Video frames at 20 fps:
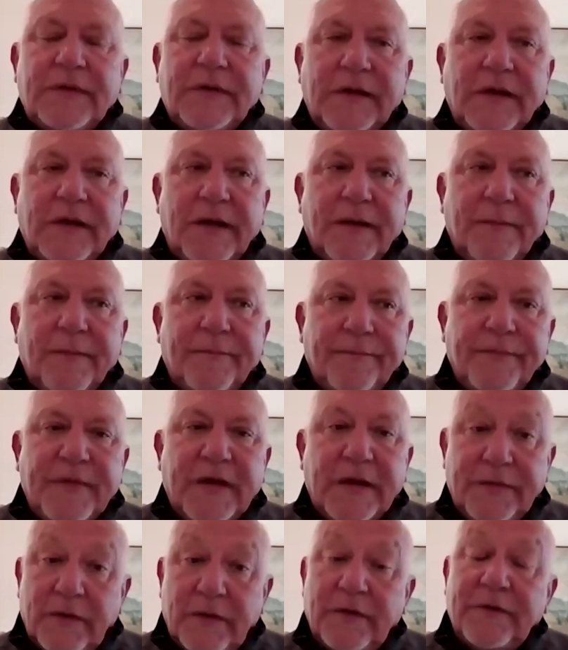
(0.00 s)

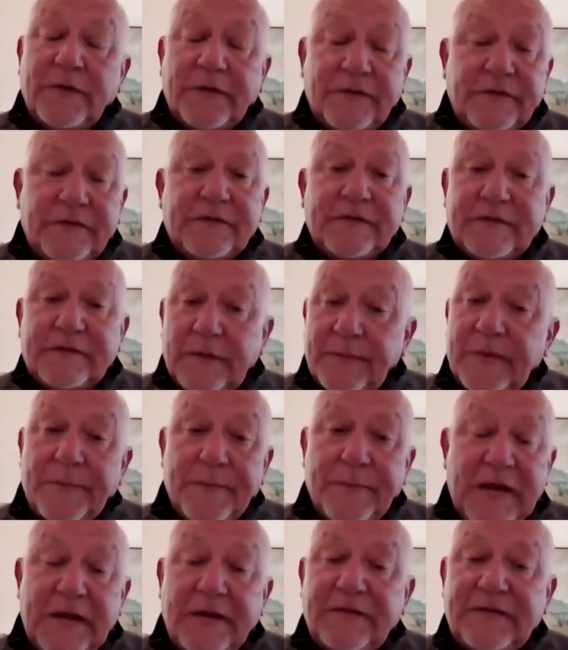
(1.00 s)
And there is some
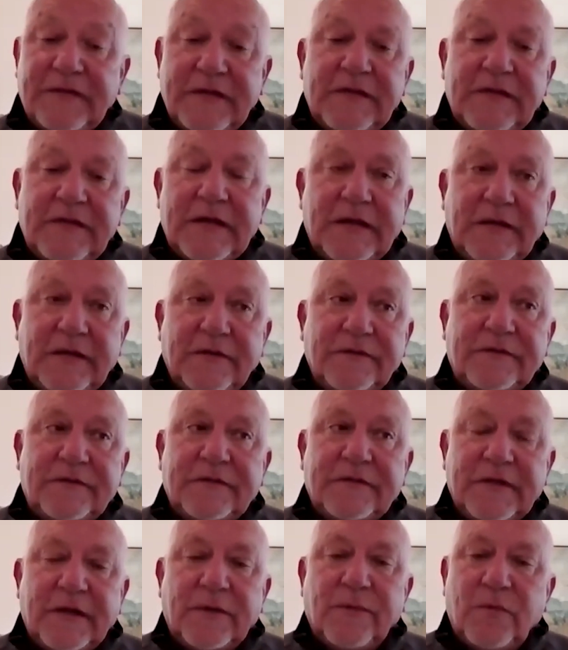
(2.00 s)
amazing things
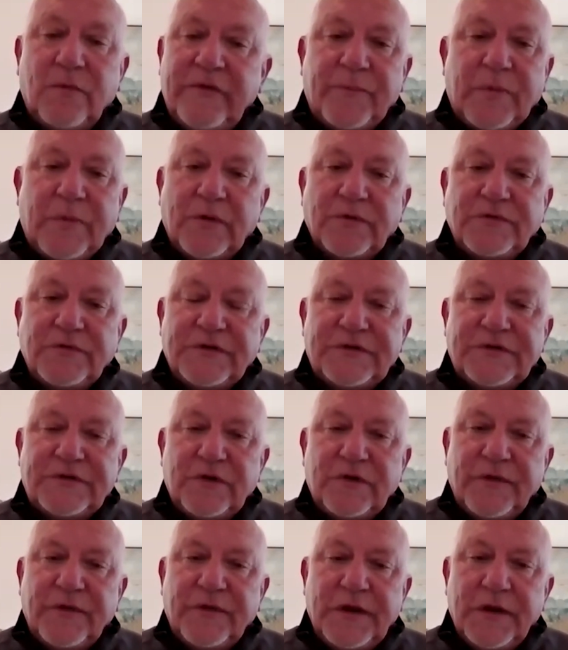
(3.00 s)
that we've purchased
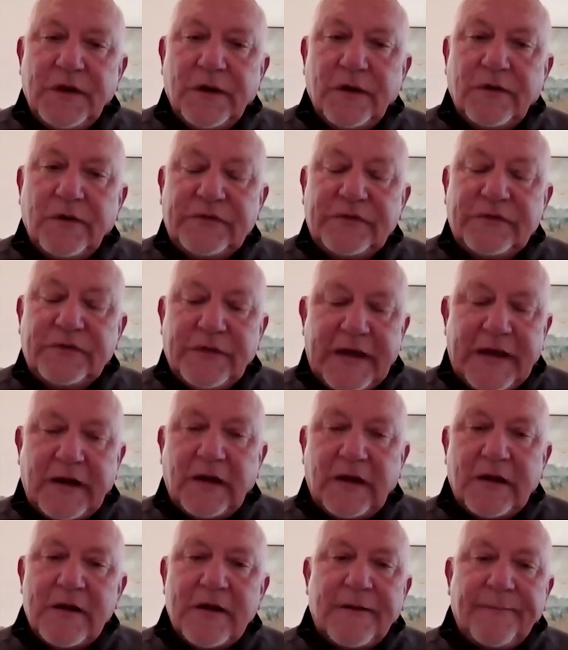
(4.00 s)
over the years. So
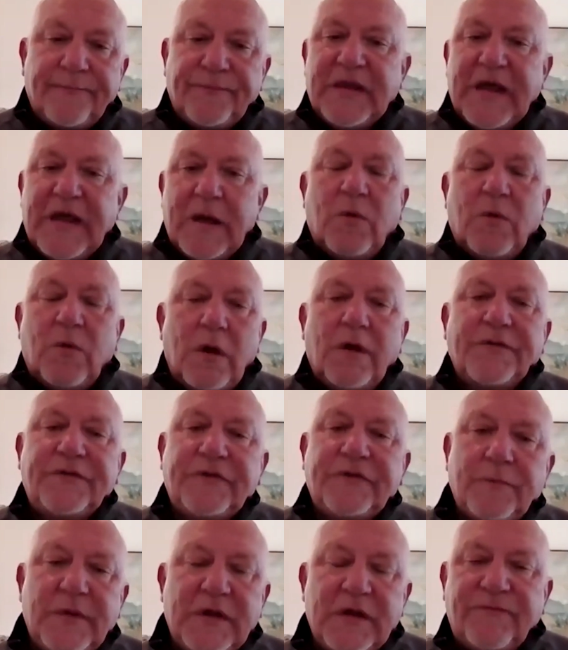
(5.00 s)
that will
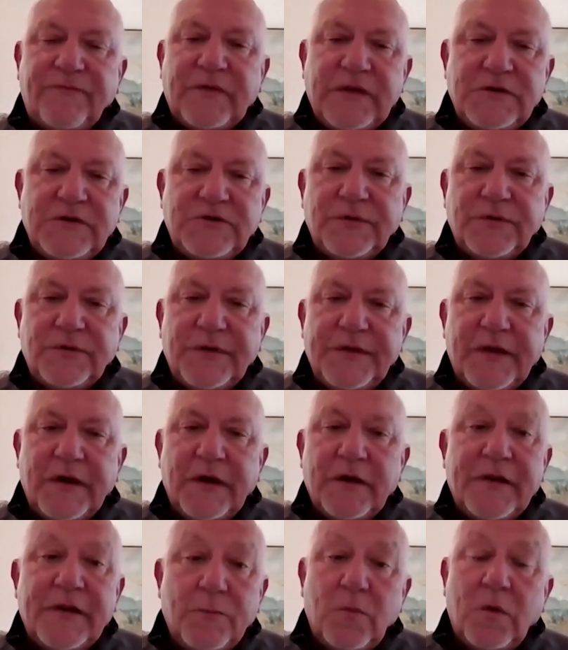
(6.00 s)
also be a feature in
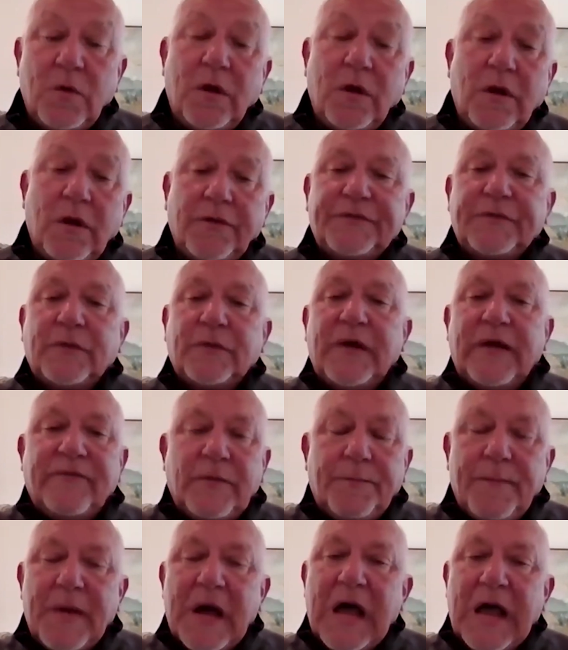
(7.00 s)
there. And then we'll also have
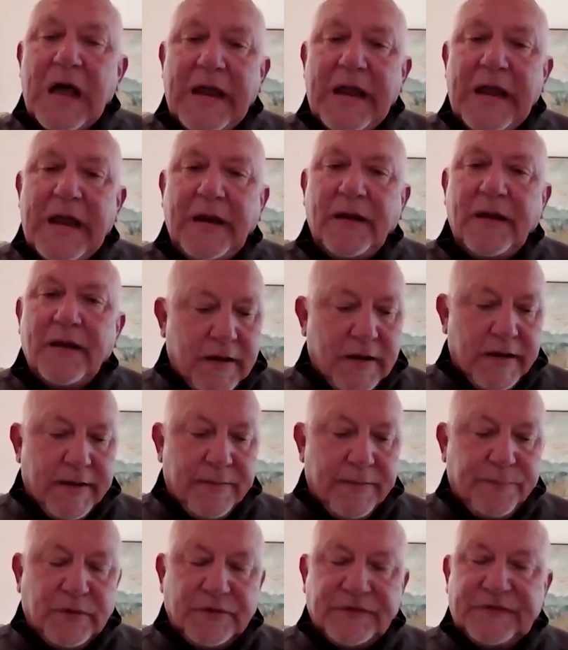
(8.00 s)
a buying
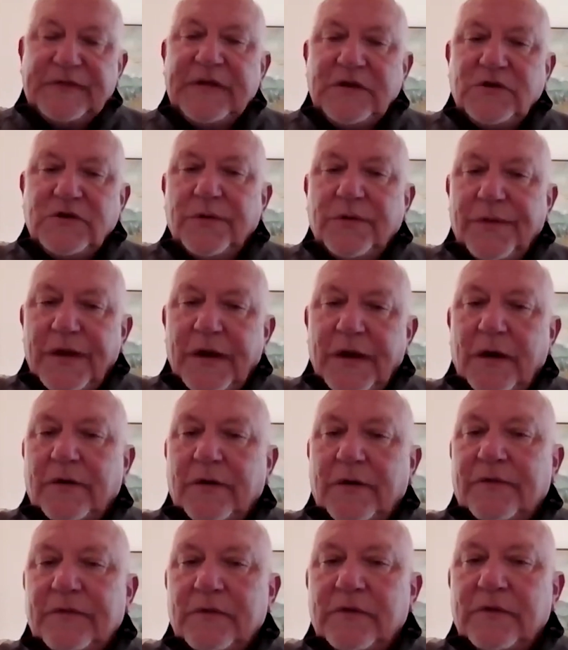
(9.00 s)
procedure
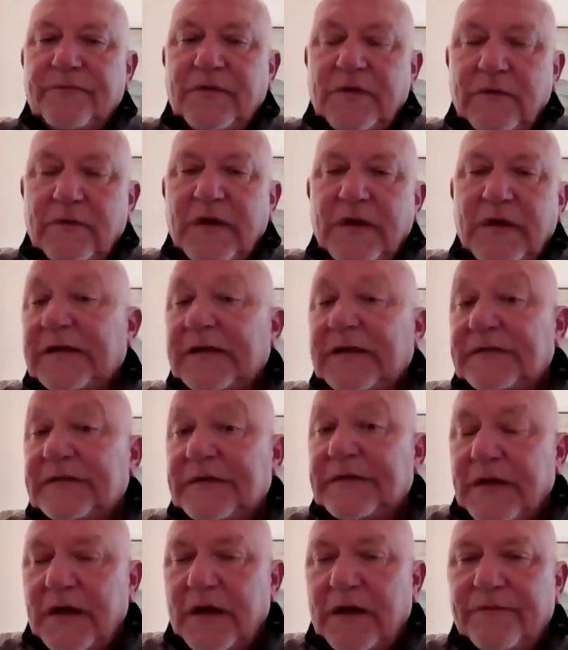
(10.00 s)
there. So if you've got
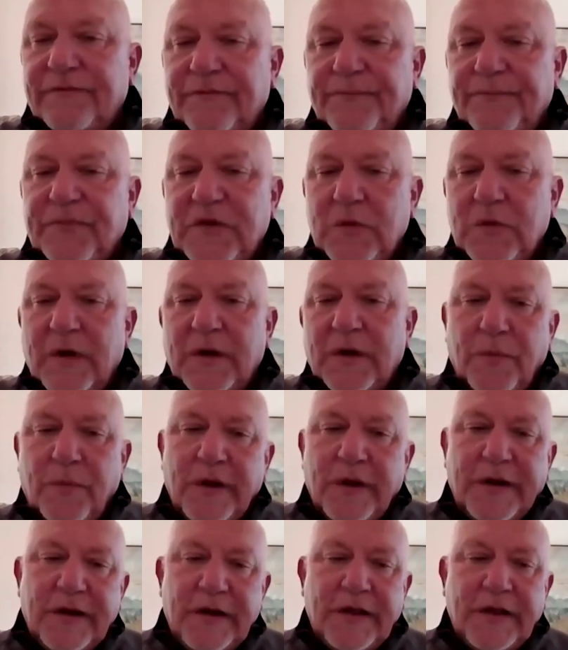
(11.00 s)
stuff, you want to
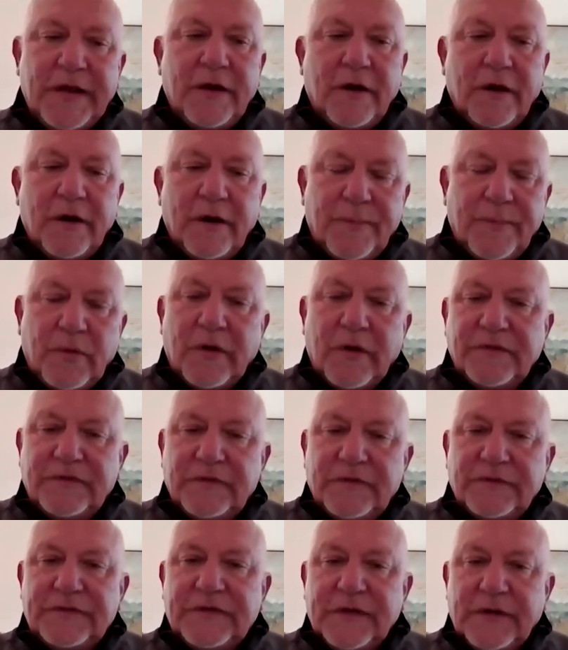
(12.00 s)
bring it in, our
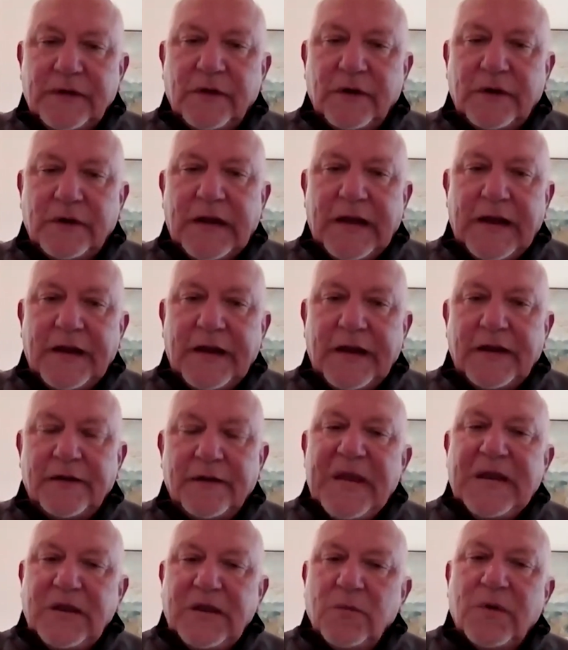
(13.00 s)
appraisers can look at it,
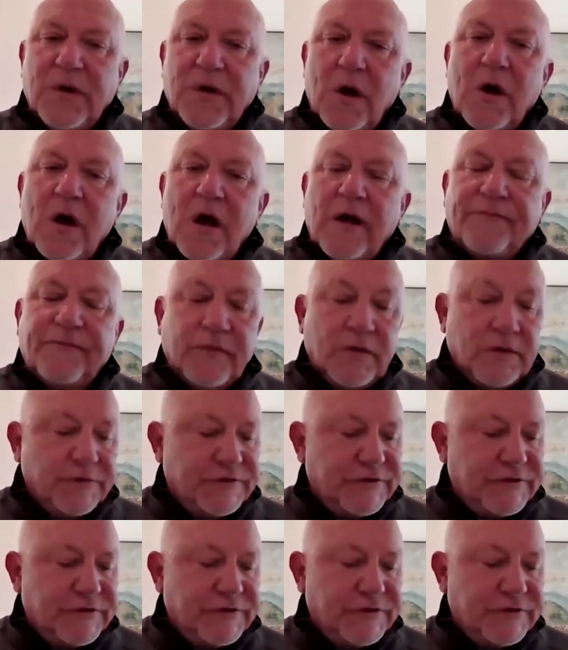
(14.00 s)
make you an offer.